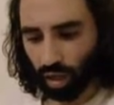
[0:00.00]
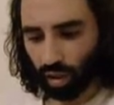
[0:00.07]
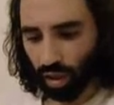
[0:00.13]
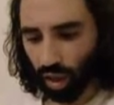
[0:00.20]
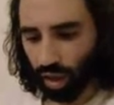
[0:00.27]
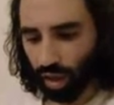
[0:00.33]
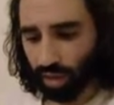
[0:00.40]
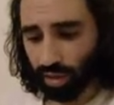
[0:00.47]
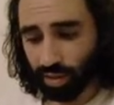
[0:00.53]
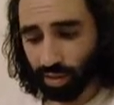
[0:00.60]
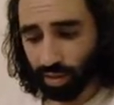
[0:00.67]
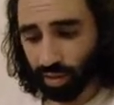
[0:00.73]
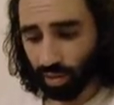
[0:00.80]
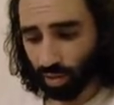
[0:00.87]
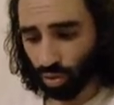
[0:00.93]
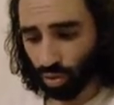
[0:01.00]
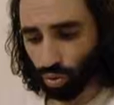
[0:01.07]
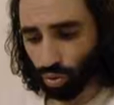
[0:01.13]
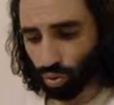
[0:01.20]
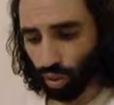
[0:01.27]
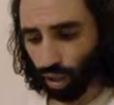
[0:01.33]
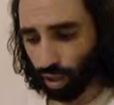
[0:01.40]
Allah is He
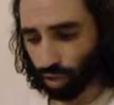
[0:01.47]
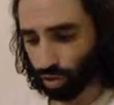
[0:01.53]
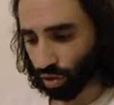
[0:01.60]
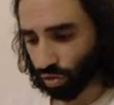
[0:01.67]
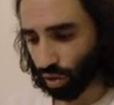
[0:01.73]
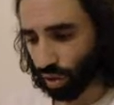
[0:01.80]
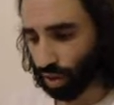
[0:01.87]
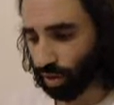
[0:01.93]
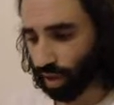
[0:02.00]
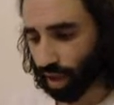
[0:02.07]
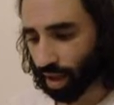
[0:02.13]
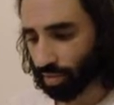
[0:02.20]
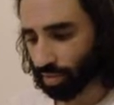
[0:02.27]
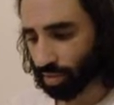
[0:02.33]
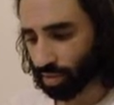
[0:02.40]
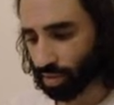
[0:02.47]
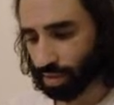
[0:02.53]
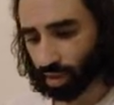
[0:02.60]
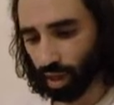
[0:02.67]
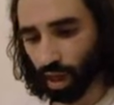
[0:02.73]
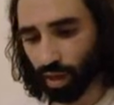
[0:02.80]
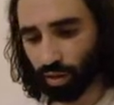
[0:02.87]
who has created the
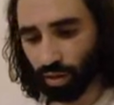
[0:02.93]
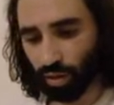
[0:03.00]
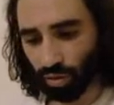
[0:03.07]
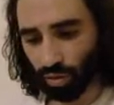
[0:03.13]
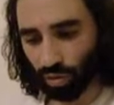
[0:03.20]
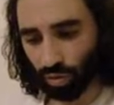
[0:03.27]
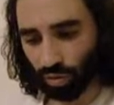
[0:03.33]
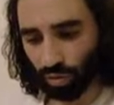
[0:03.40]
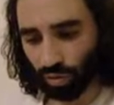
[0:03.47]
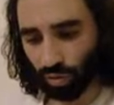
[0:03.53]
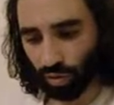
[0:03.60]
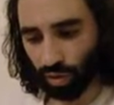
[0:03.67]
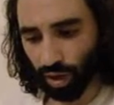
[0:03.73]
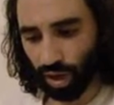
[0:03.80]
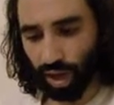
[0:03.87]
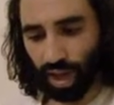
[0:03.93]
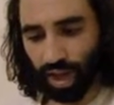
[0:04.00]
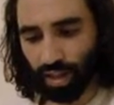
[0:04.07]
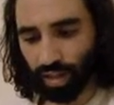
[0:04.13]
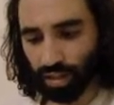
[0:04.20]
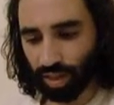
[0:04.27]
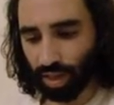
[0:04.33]
heavens and the earth,
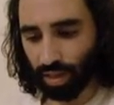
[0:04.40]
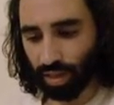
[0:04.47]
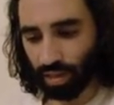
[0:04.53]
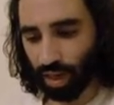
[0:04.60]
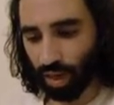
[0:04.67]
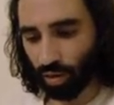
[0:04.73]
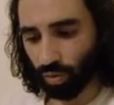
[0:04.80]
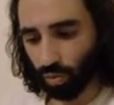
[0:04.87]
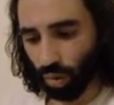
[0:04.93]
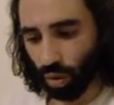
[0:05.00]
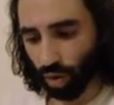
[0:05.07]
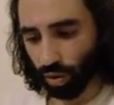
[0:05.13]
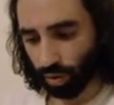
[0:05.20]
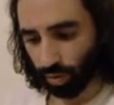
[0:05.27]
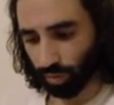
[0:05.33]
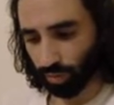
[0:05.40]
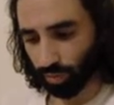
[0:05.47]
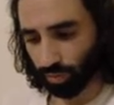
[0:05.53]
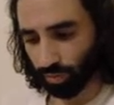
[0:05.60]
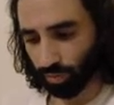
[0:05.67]
and sends down water